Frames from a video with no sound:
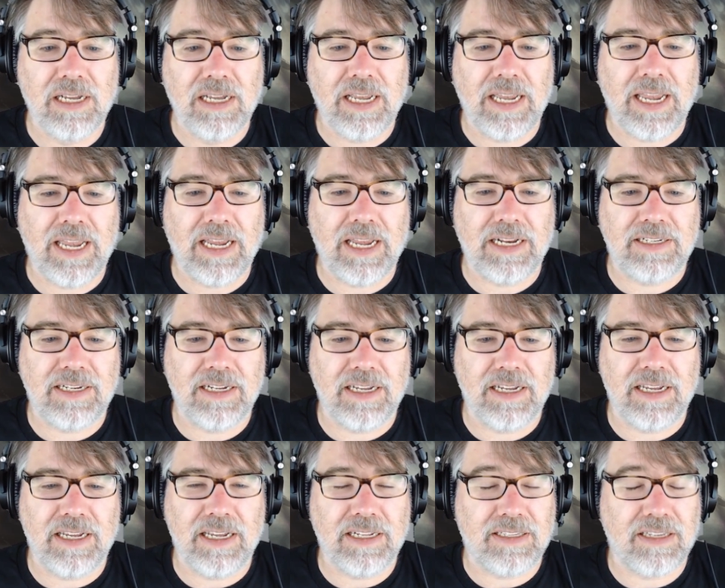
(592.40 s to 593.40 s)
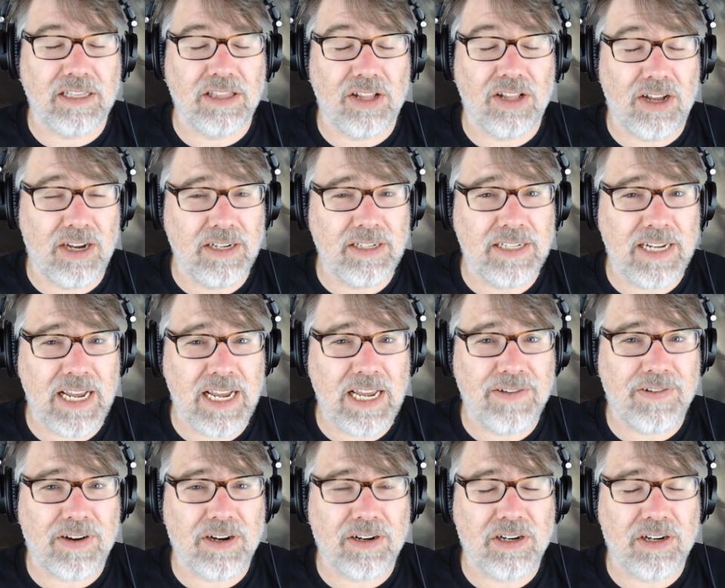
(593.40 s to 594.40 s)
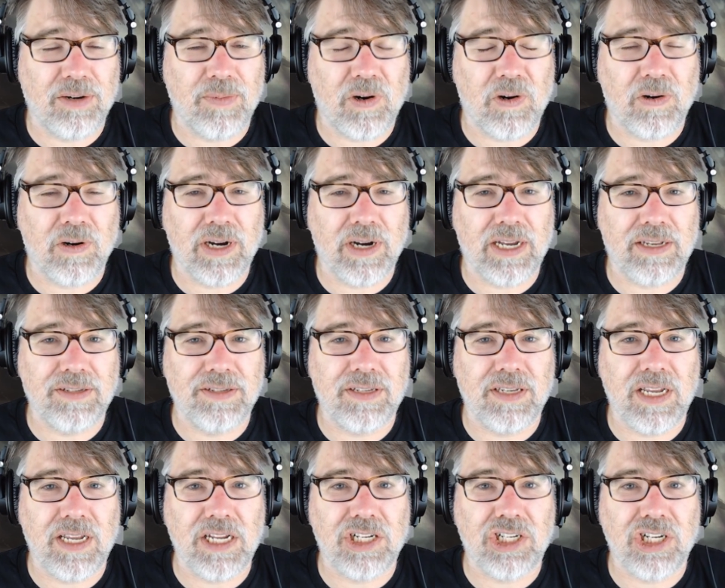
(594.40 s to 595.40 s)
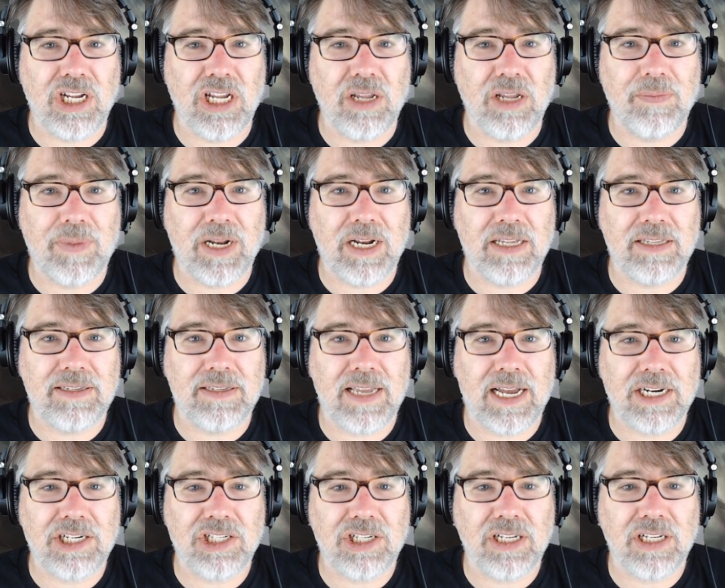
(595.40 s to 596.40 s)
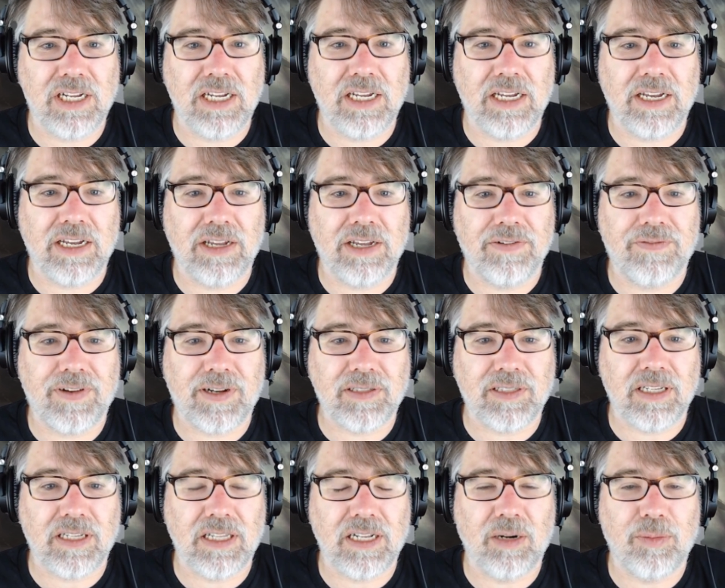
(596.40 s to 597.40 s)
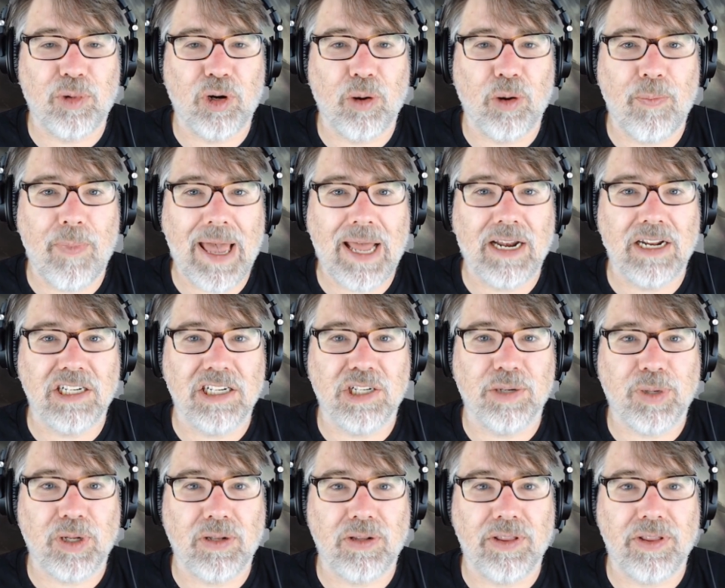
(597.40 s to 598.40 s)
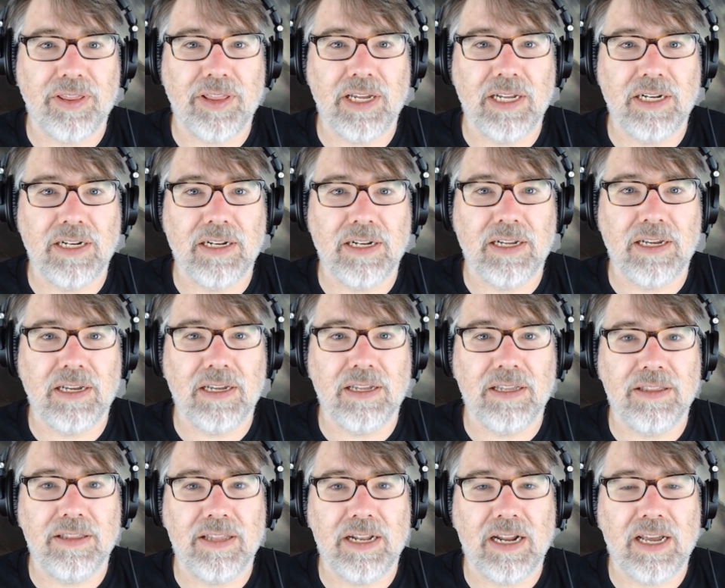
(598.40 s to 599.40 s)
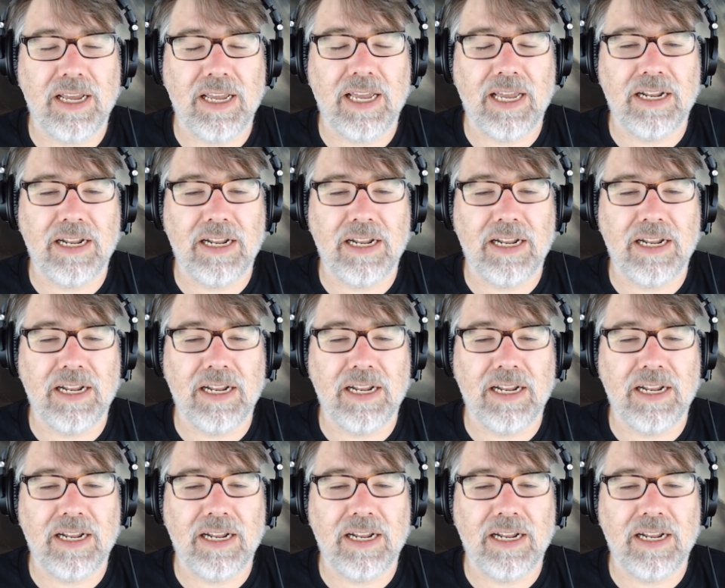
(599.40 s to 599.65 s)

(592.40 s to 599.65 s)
It's a long day of Arkham Horror LCG, but it's actually felt a little more manageable than I had